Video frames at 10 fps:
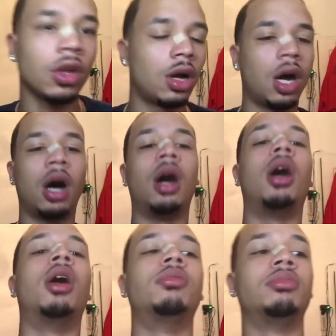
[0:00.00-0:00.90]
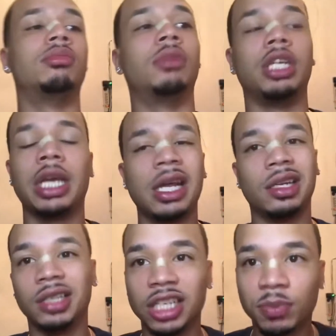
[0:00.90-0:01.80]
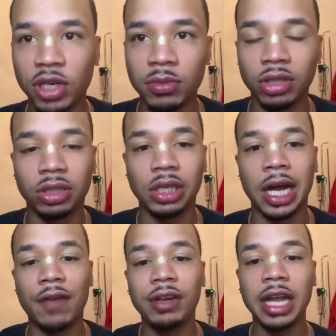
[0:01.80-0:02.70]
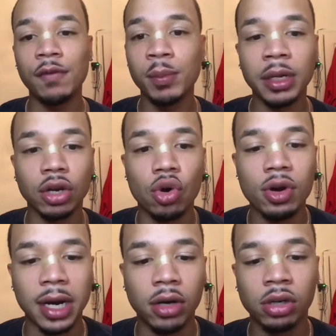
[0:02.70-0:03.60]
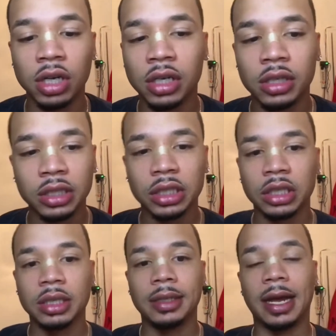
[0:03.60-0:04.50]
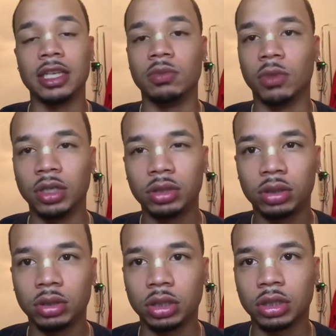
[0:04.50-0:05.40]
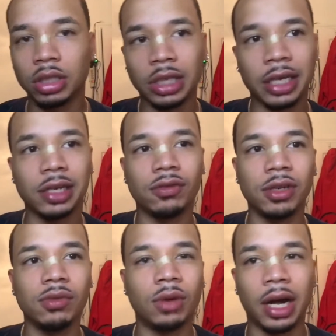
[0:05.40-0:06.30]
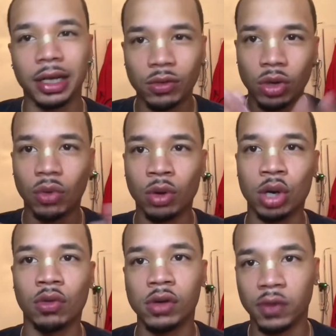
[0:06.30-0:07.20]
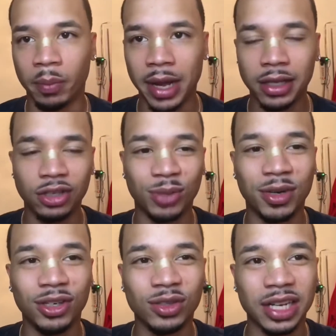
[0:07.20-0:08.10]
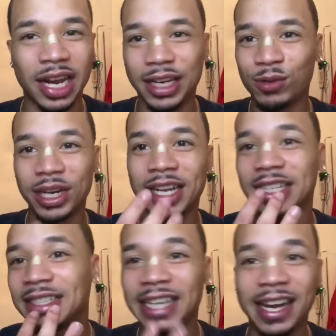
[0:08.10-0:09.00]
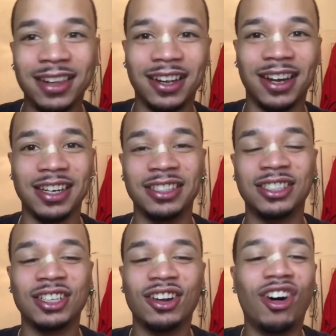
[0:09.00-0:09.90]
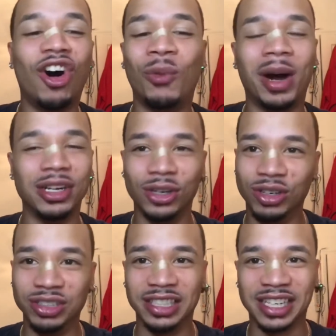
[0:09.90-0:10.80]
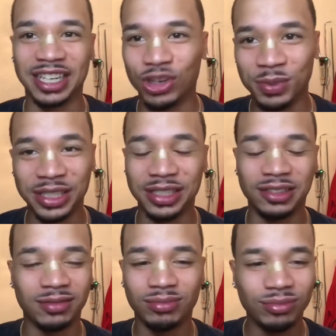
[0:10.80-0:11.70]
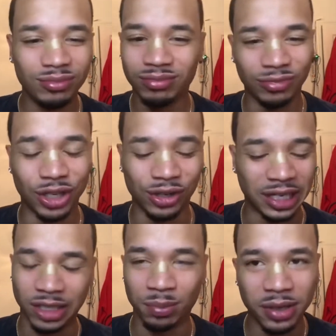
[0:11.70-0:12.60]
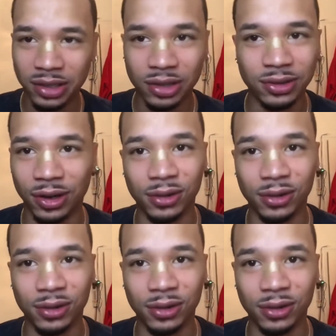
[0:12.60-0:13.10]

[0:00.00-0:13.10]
But yeah, that's pretty much it. I really haven't been going out as much, just because I didn't want to walk around with a bandage on my nose, and I didn't want to get tan lines on my nose. Like, that would be, no, that's a big no.